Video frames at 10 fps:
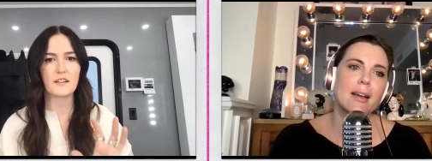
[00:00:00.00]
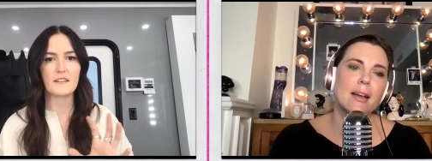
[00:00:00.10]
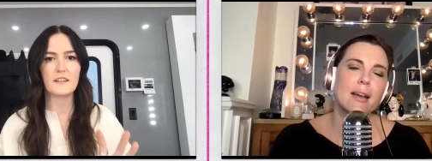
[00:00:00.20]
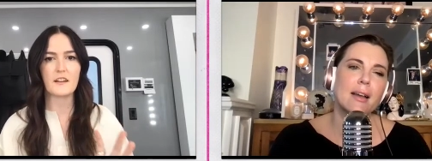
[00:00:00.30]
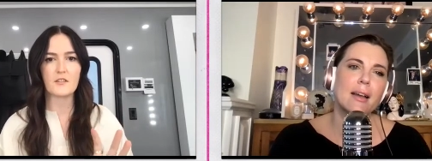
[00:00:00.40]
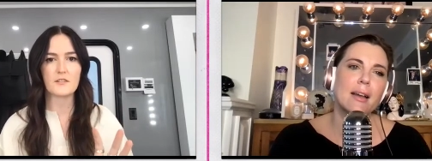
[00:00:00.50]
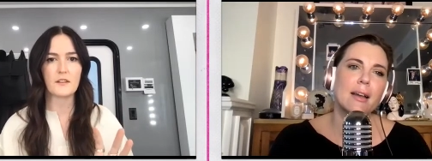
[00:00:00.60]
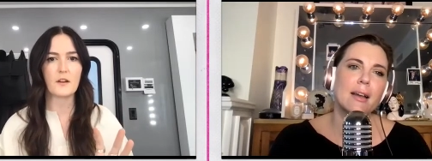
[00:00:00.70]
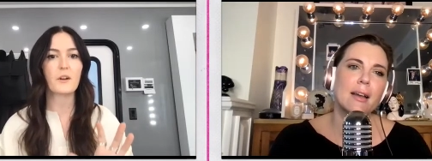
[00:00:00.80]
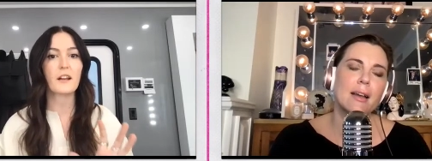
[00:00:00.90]
Speaker 1: in there so
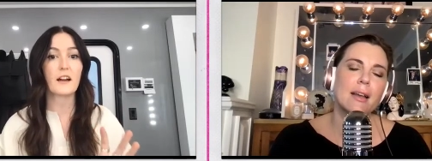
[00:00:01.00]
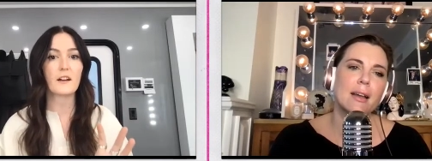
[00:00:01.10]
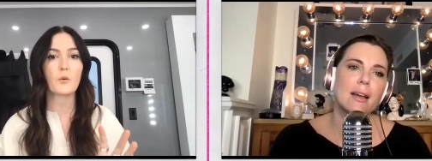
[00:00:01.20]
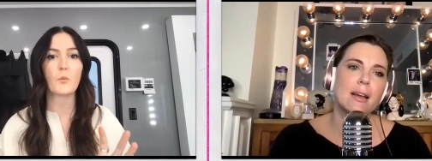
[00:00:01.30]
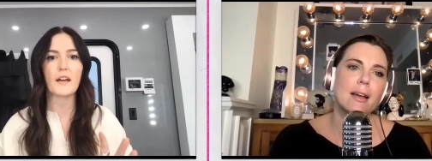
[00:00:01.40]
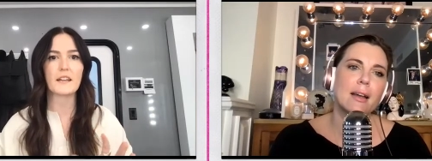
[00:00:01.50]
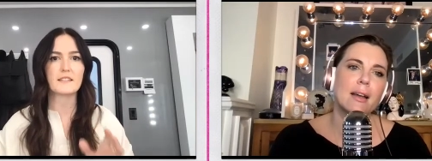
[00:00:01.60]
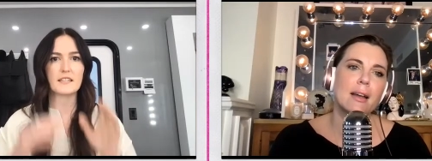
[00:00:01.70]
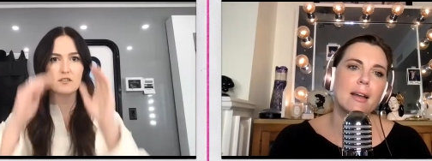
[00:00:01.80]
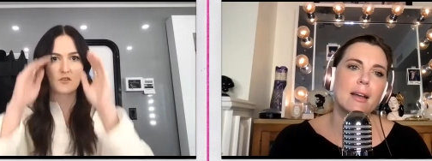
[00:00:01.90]
that when I got it wet,
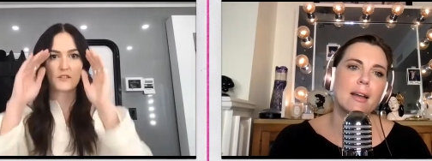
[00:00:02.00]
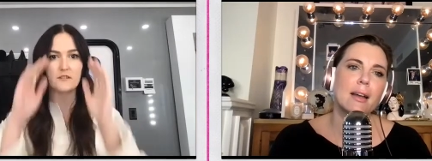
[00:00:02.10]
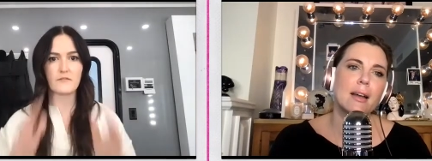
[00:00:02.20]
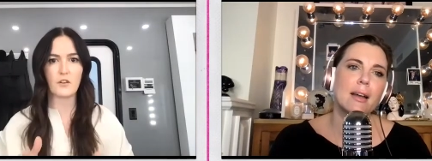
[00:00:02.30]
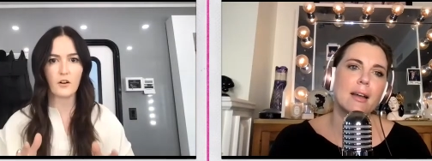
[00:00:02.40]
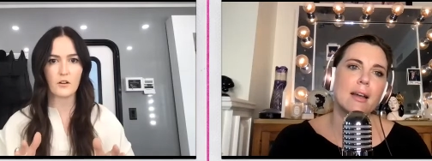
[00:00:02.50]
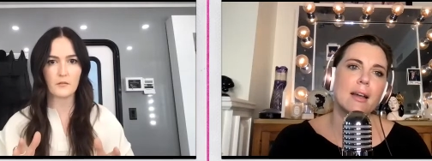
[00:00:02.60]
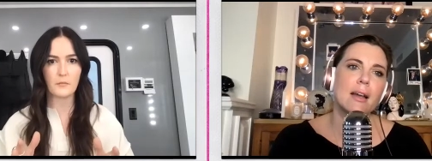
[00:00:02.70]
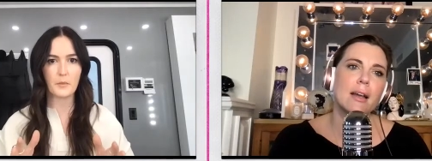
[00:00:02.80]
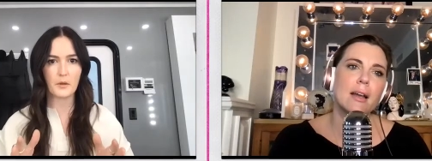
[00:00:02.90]
it didn't just
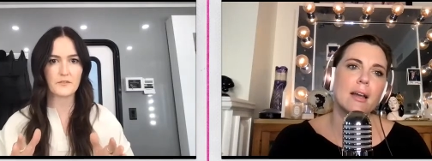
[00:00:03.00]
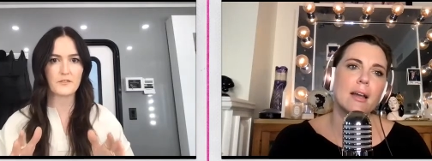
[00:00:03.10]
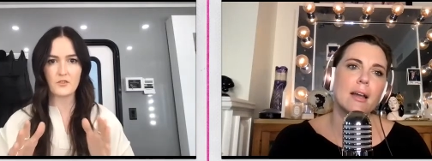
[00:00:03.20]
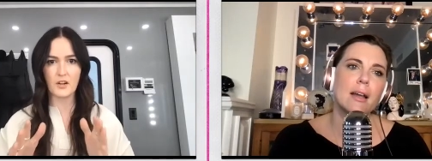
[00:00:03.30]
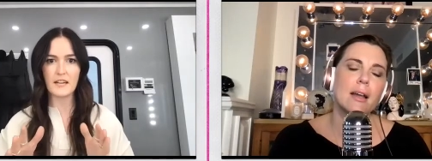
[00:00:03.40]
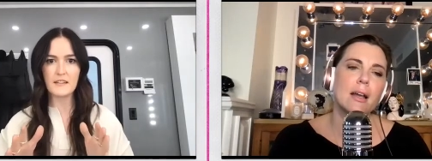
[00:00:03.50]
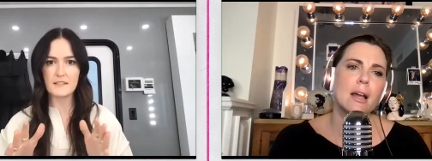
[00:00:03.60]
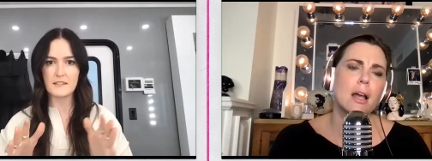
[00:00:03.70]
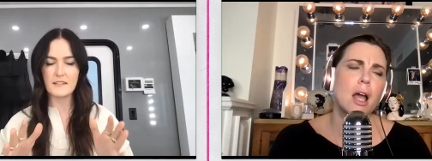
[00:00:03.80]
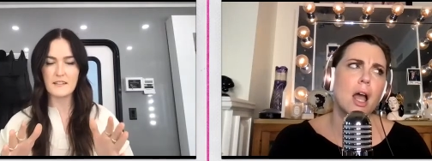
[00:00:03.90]
fall bone
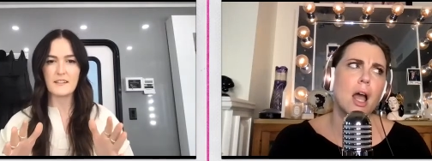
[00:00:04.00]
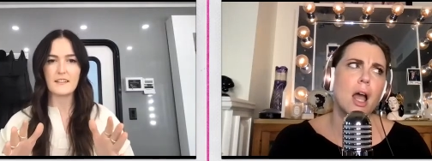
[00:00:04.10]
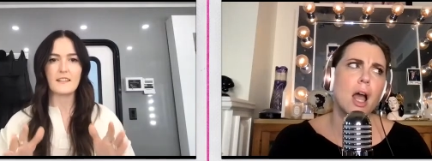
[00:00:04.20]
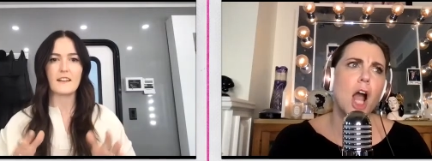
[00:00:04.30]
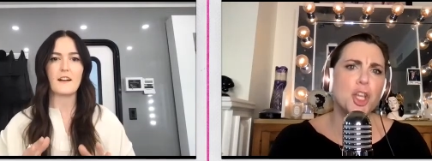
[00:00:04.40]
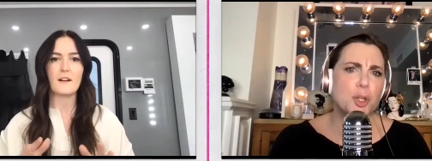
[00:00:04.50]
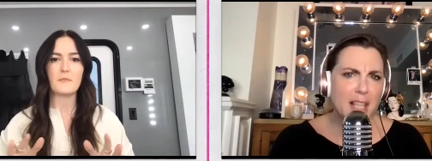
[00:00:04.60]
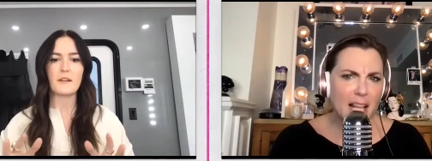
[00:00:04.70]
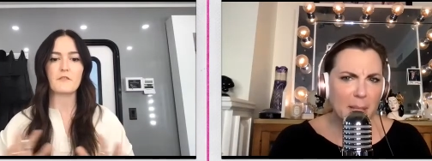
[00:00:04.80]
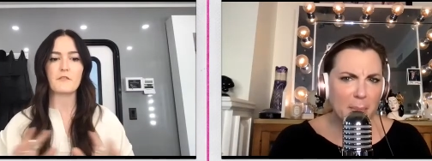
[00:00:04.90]
straight. Are you
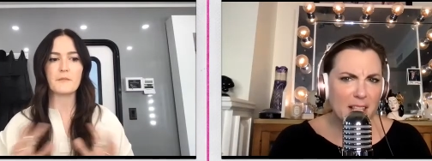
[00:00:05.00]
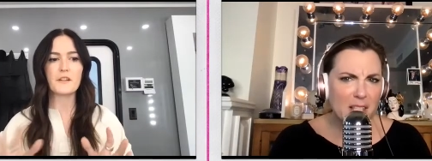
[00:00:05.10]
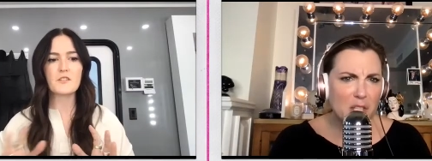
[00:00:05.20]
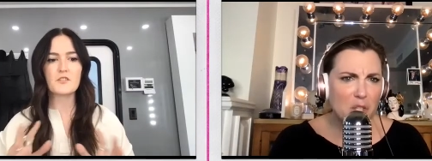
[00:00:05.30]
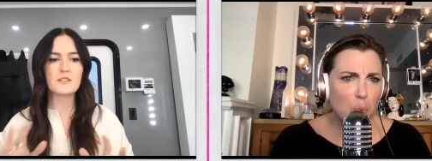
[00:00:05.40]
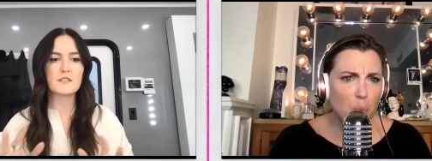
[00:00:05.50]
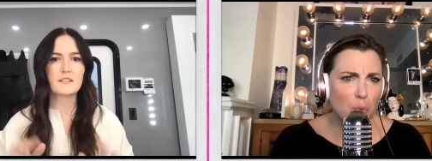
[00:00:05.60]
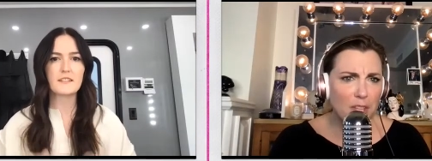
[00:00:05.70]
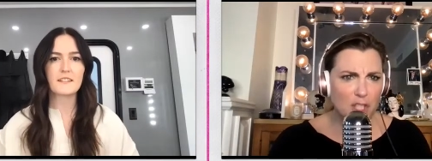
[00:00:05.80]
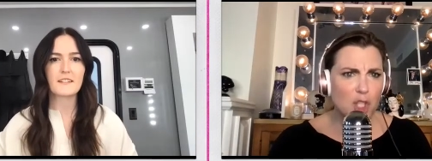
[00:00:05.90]
um, telling me this there- is
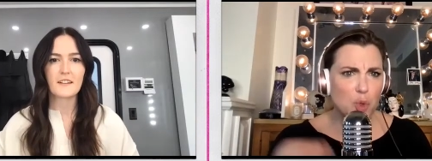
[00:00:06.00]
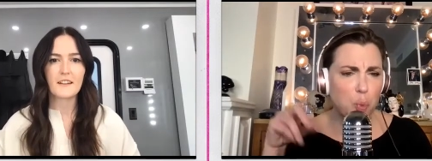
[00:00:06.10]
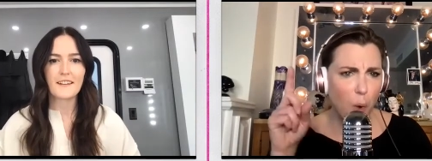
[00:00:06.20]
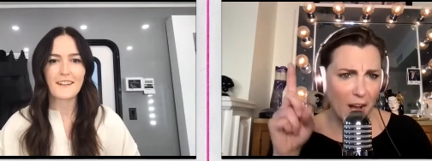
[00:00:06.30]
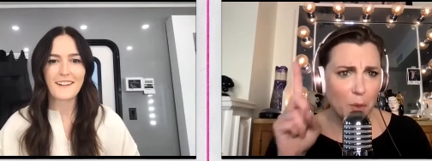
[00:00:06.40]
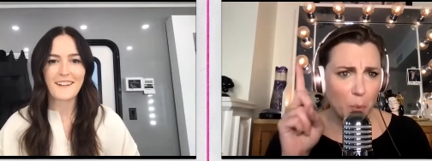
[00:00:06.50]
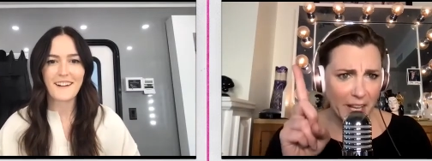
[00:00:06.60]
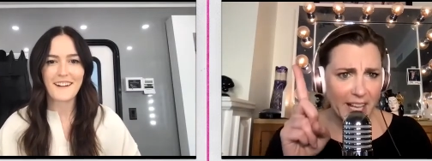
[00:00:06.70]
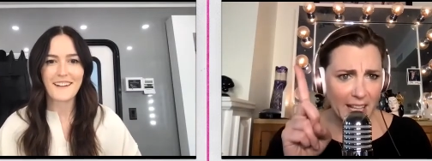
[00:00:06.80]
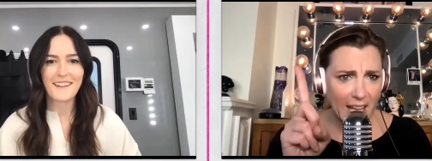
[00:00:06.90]
Speaker 2: this is one
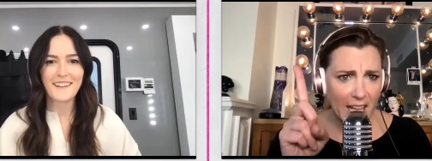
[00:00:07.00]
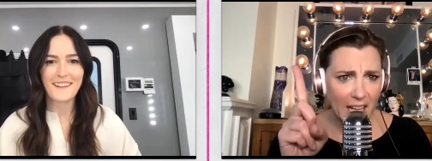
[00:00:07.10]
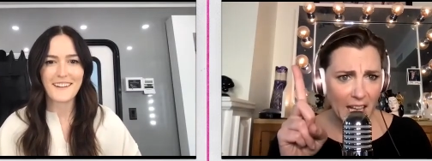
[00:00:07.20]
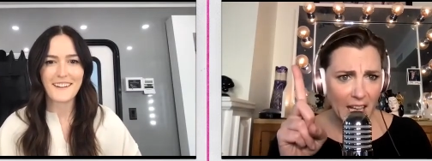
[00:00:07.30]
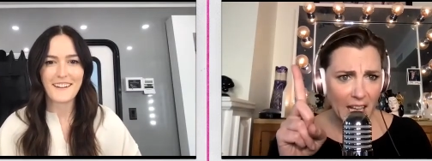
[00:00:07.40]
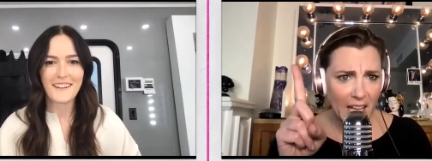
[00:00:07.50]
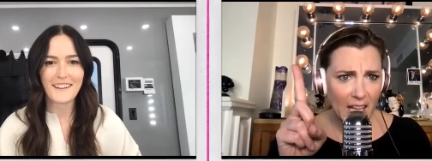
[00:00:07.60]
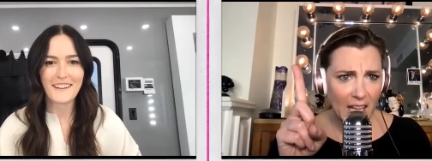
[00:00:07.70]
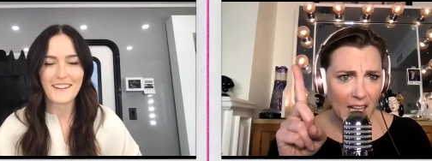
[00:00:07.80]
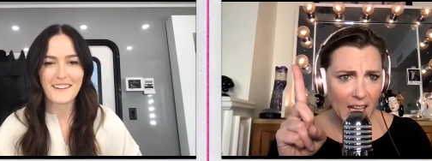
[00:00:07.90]
wig, Katie?
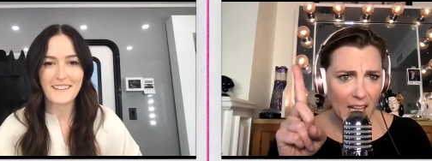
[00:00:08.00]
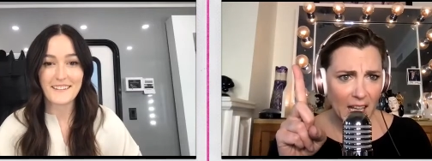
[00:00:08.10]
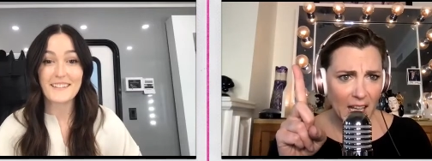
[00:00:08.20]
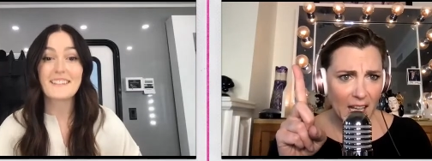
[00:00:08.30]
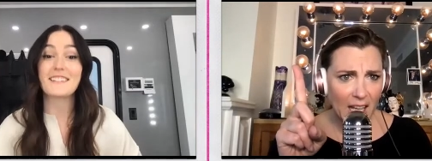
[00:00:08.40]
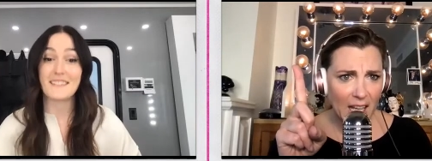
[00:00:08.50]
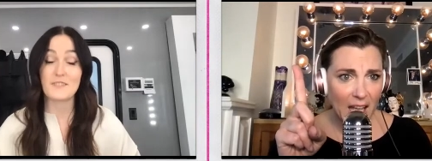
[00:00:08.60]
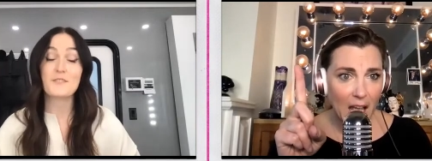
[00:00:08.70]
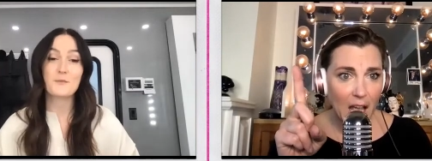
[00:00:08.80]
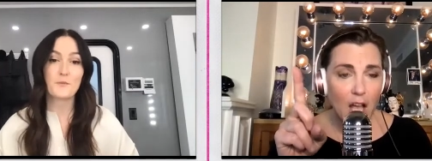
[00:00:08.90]

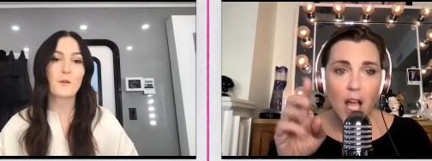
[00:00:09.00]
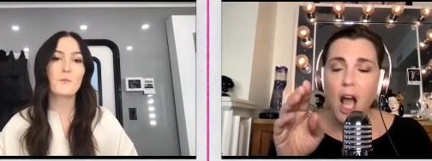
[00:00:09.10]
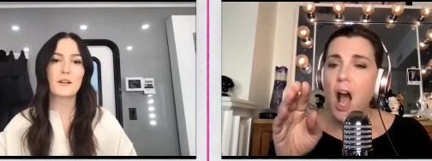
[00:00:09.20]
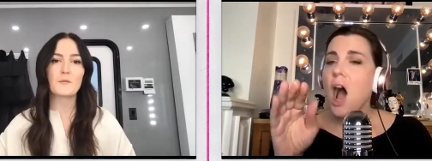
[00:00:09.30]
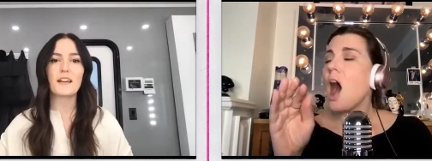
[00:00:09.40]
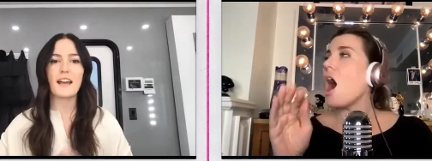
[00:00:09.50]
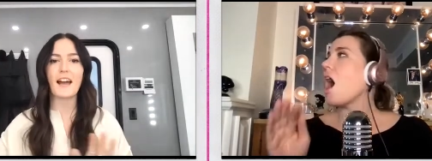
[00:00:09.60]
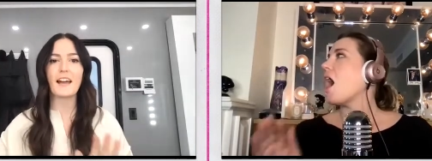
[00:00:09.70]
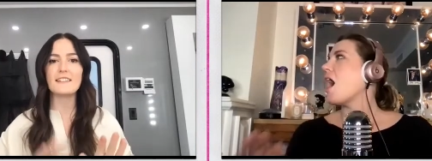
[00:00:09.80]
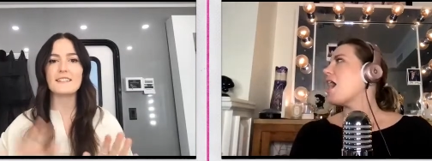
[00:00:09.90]
Speaker 1: It was one wig we
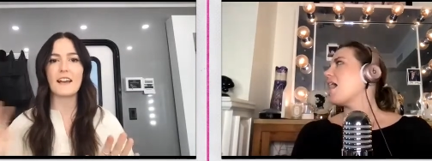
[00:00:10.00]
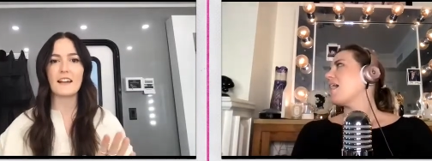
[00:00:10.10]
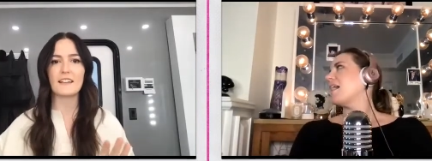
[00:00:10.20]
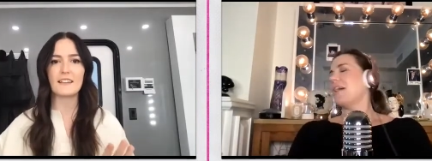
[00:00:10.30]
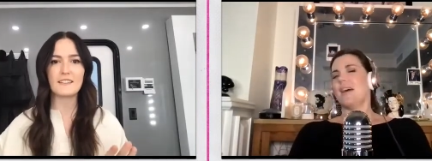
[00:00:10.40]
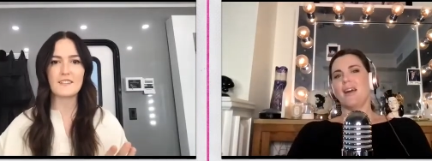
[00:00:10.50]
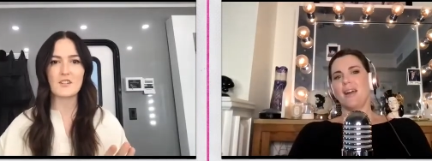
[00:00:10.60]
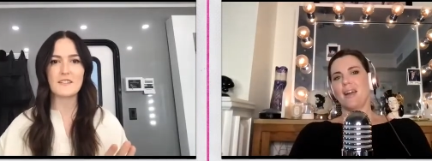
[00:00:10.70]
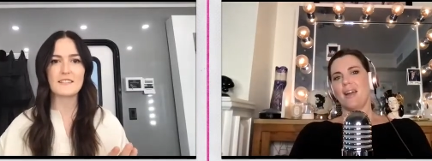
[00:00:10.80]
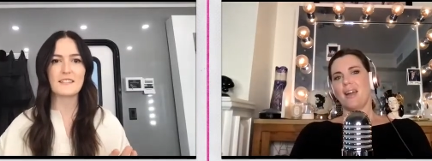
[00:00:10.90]
had a second
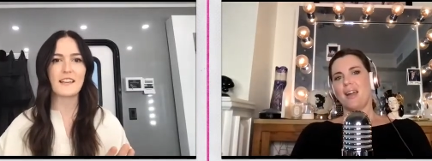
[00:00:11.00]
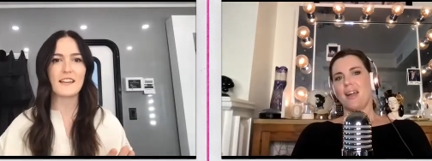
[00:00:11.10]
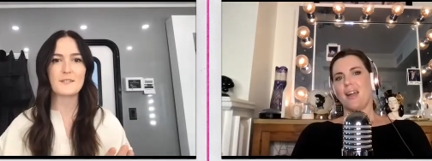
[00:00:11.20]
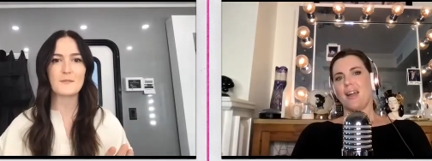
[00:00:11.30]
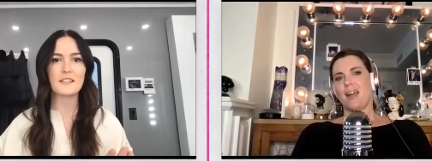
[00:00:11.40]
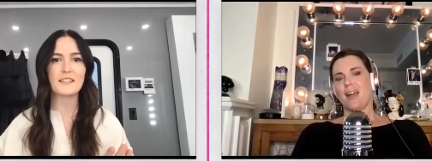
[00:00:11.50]
just in case we